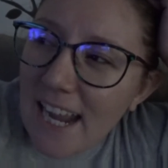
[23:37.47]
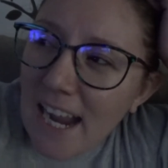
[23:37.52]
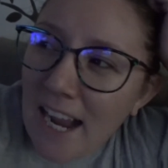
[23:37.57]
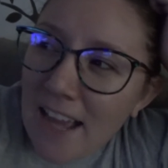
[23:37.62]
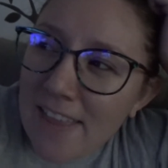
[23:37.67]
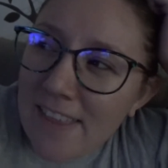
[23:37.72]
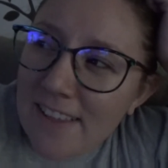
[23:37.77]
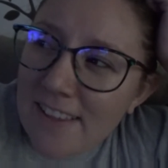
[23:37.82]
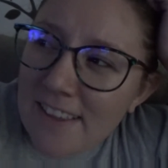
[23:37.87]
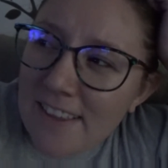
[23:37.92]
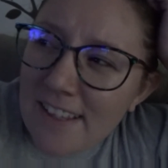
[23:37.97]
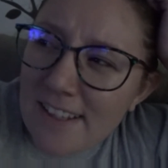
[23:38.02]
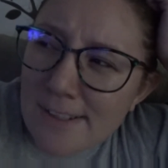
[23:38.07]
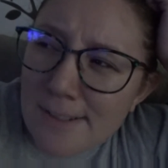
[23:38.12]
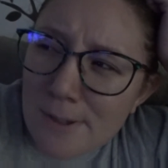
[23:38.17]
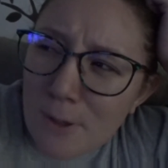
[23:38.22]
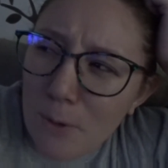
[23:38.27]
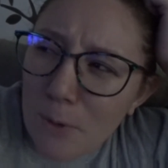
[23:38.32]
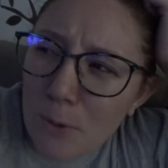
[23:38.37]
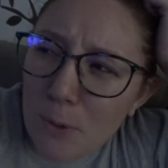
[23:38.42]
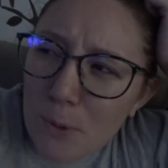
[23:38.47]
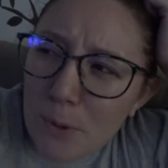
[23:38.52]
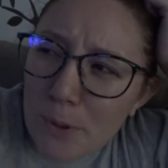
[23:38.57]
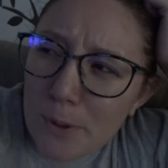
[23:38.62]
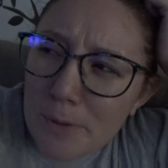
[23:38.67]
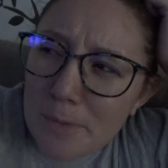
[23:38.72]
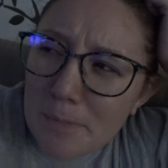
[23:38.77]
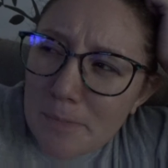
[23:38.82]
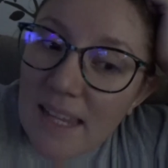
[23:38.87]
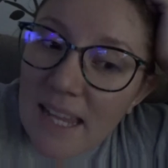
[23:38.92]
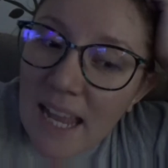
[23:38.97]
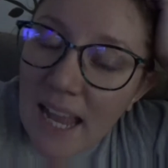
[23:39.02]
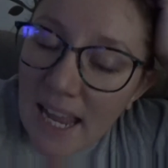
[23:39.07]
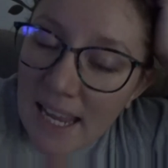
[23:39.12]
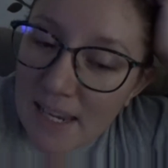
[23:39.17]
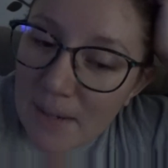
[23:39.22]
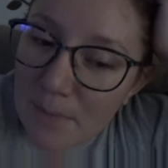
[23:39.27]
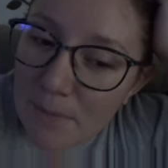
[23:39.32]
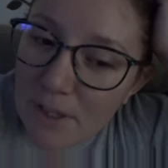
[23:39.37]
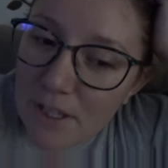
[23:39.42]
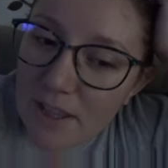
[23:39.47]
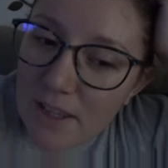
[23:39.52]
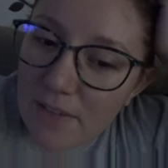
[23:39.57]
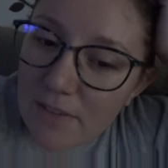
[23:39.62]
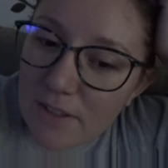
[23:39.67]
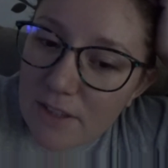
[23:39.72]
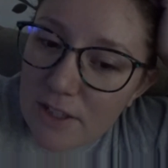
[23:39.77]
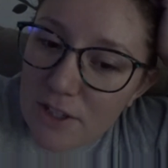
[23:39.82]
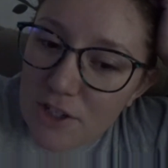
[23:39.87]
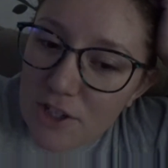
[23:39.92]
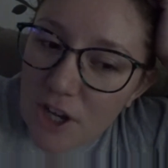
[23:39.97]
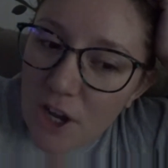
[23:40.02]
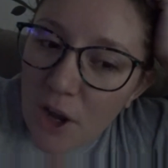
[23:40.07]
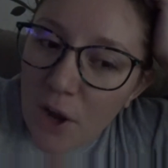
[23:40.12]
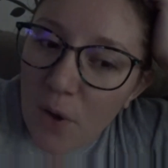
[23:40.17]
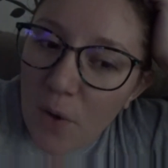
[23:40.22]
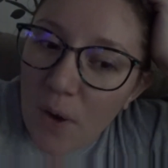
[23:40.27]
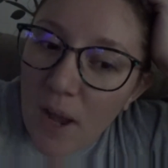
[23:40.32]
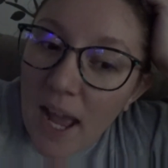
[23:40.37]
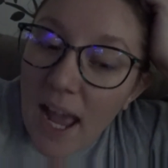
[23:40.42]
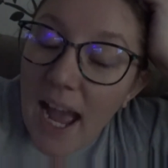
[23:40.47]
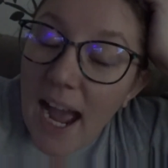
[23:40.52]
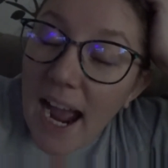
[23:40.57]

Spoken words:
I think that that's so cool. I am really loving the show.